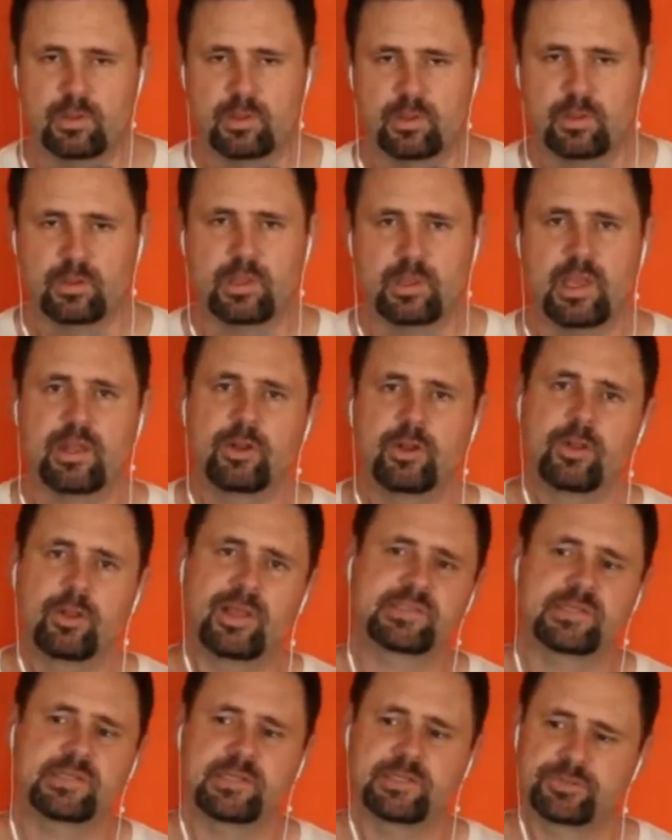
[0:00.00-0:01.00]
Yeah, no,
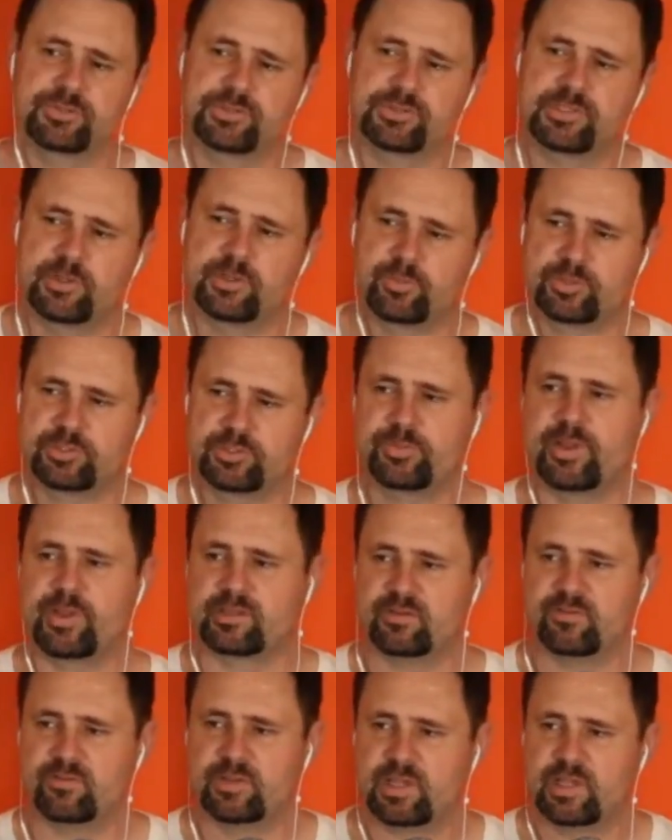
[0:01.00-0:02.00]
that's an interesting
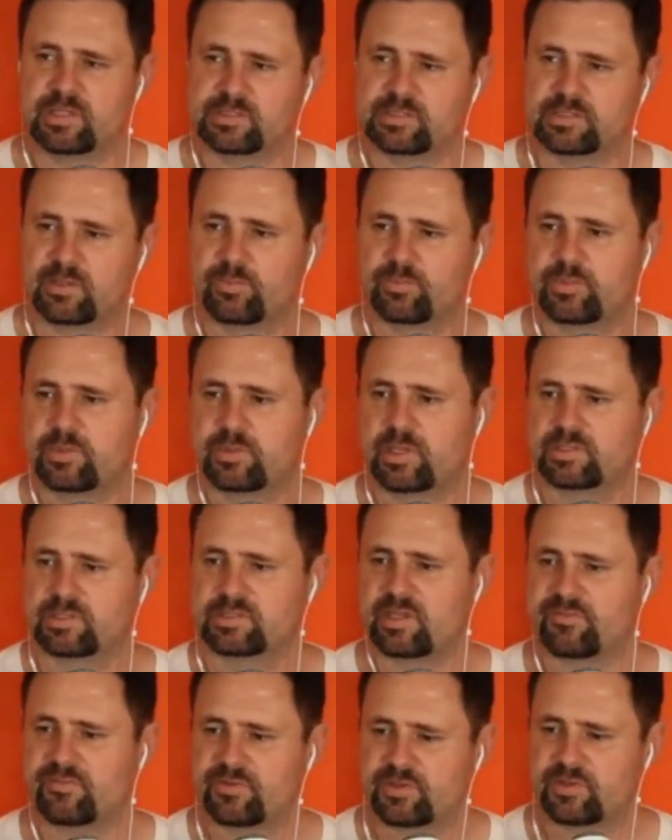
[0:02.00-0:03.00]
perspective, and that's
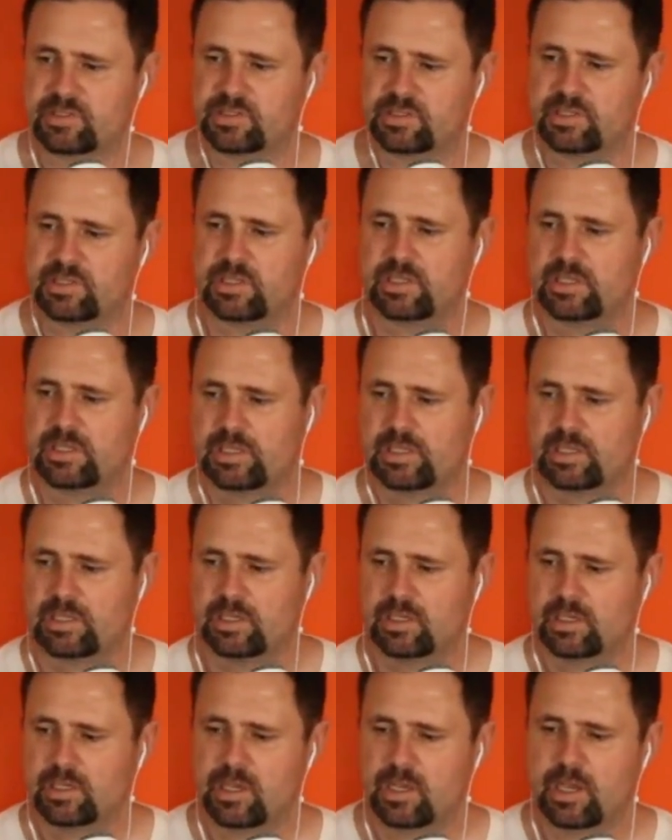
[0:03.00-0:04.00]
definitely
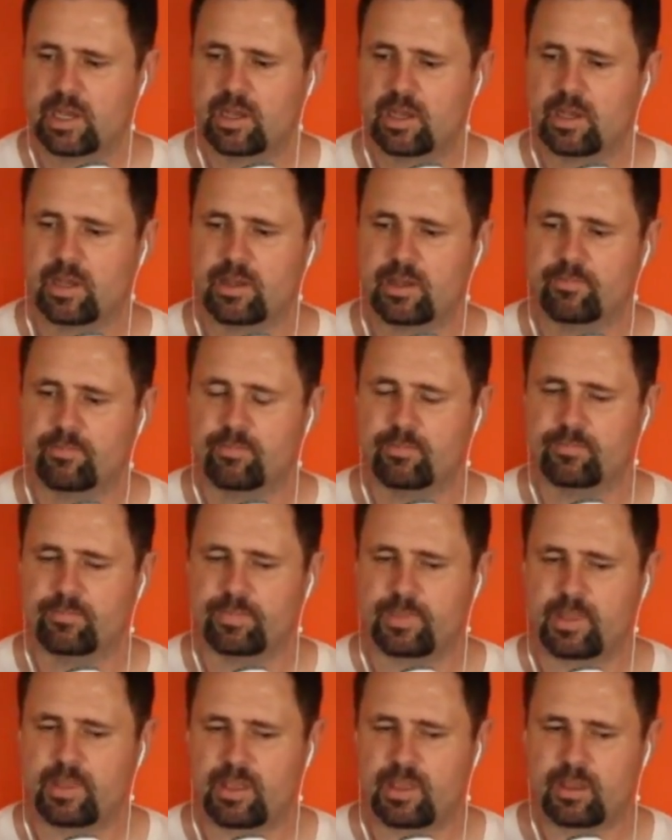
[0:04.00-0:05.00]

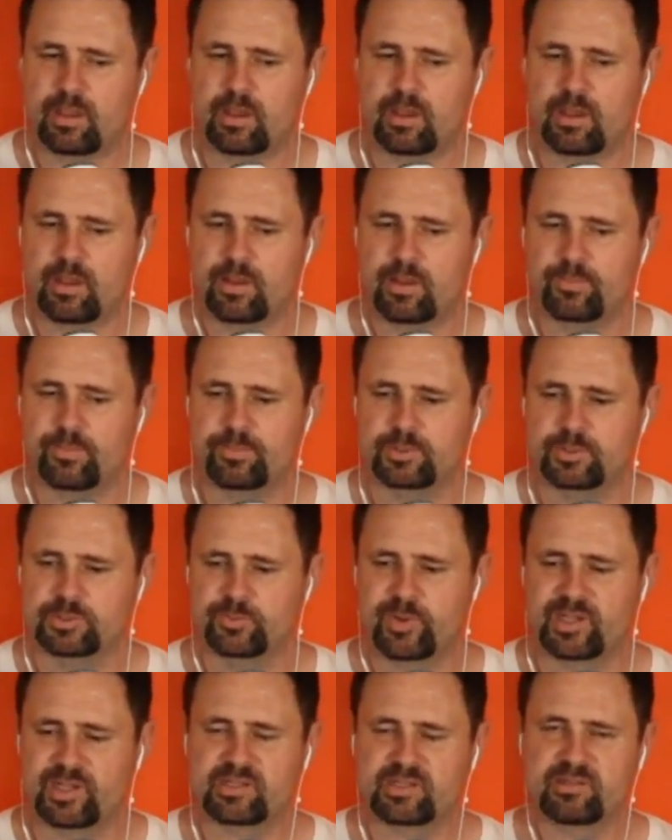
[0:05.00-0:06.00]
a
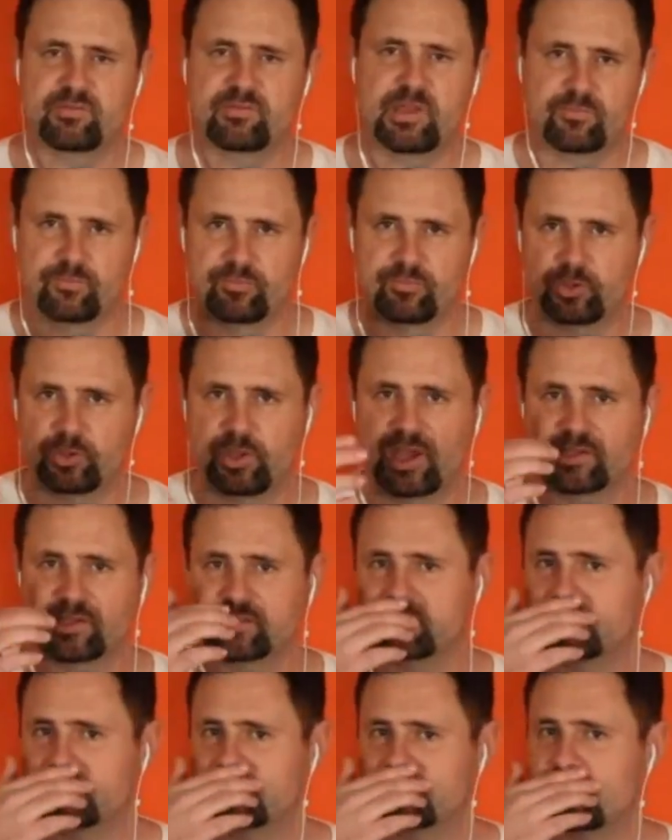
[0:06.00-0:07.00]
perspective that for you guys
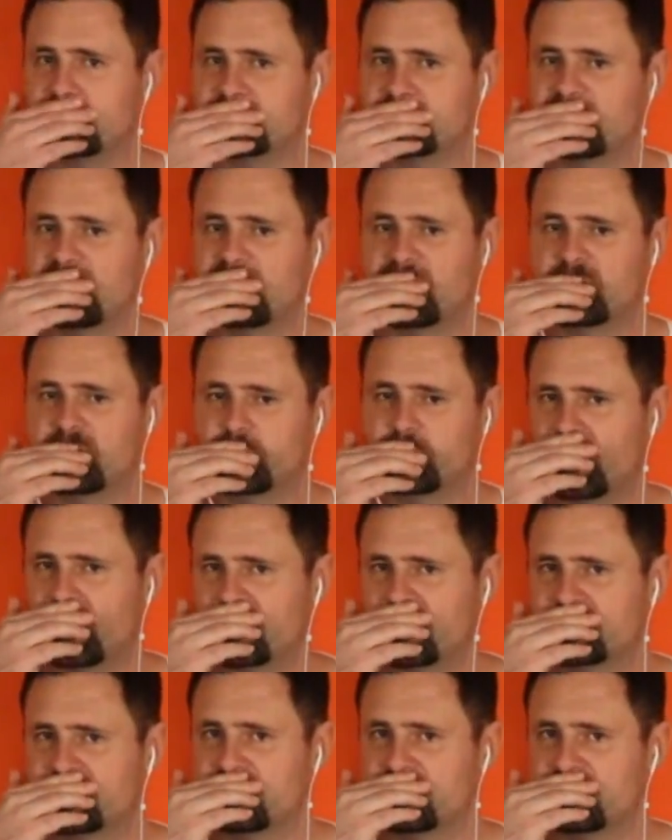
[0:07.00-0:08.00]
as an enterprise
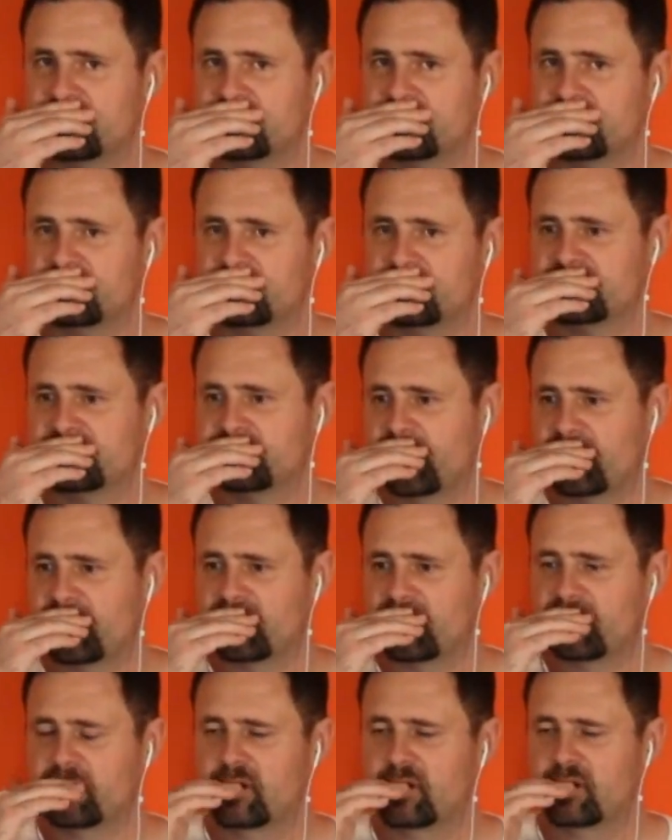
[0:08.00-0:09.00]
solutions partner,
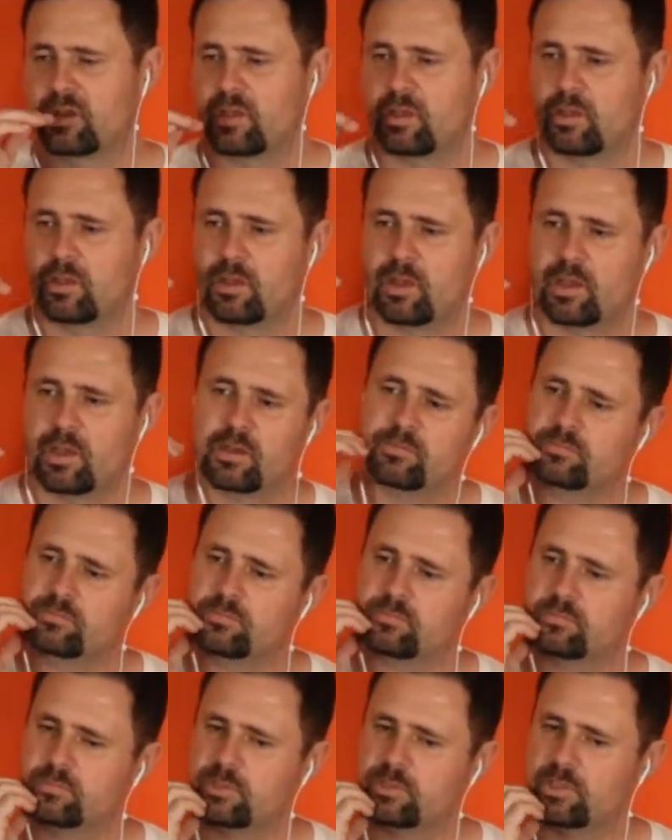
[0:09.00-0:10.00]

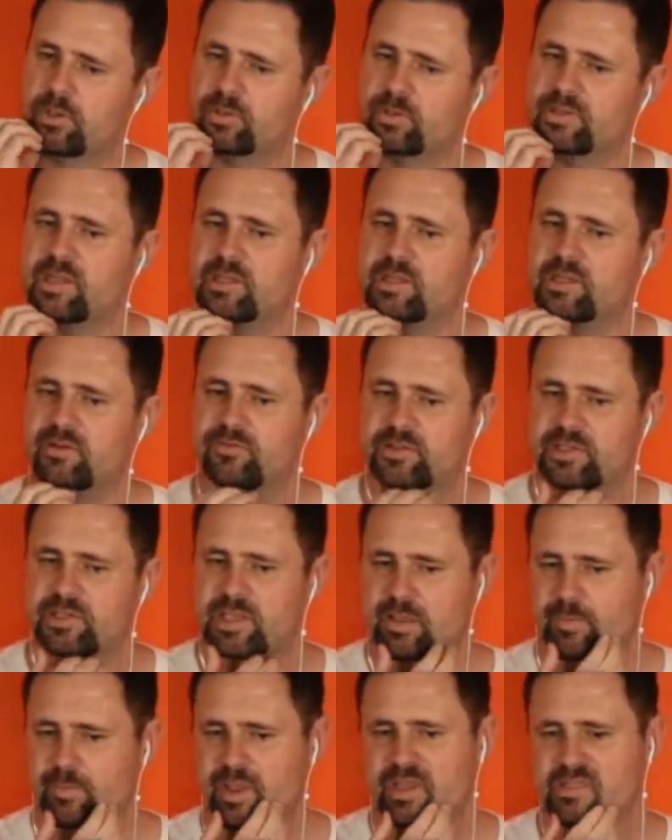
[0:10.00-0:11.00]
at that level of the
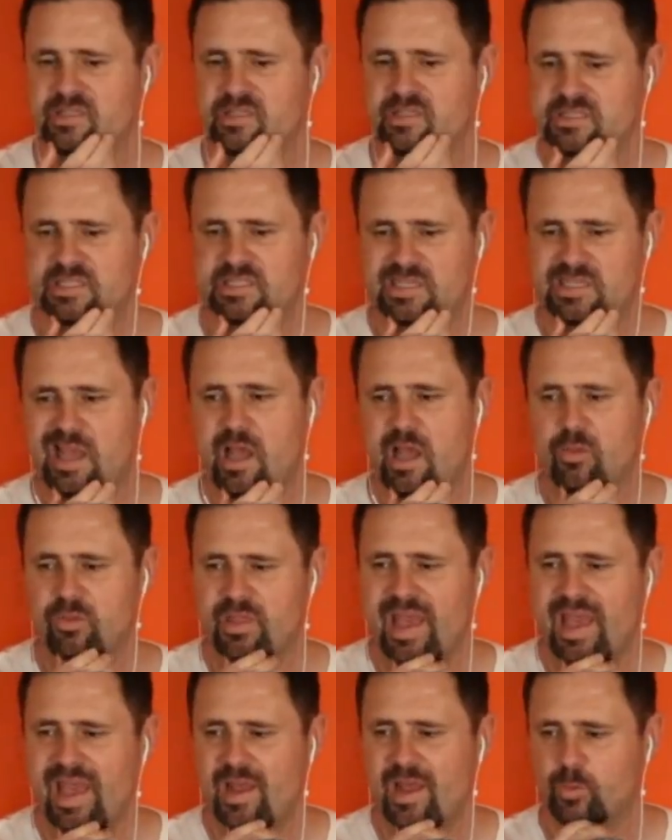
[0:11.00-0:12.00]
game, I can see how
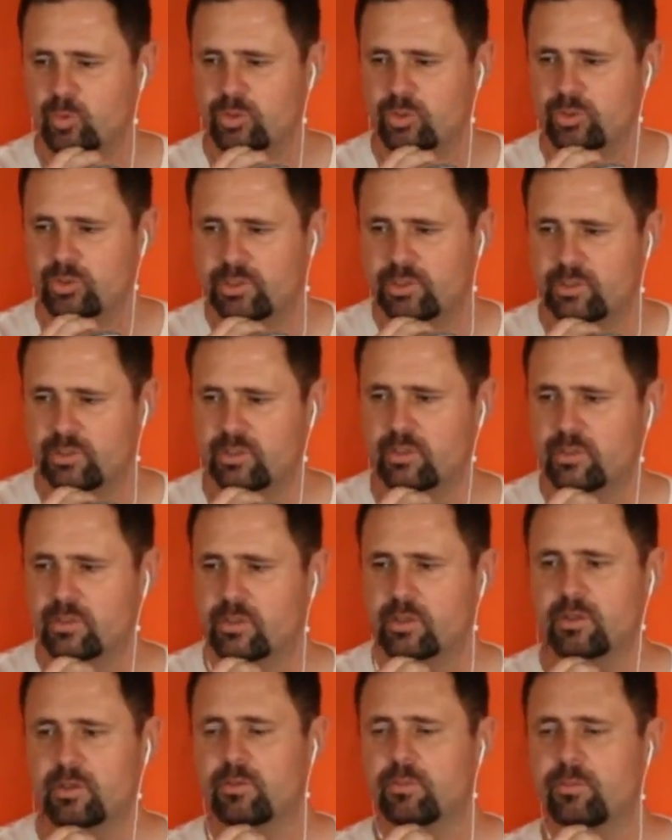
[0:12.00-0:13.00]
that would
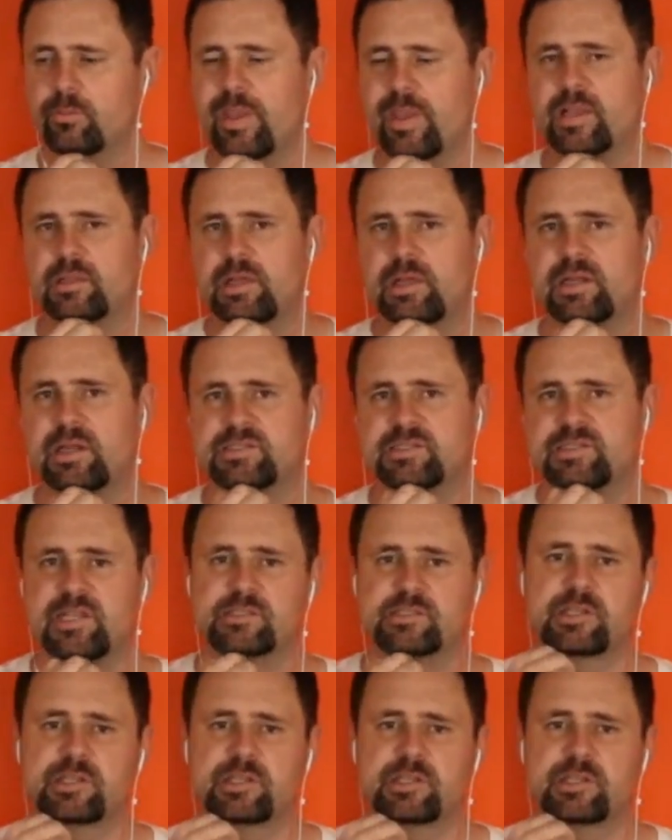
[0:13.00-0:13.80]
make a lot of sense.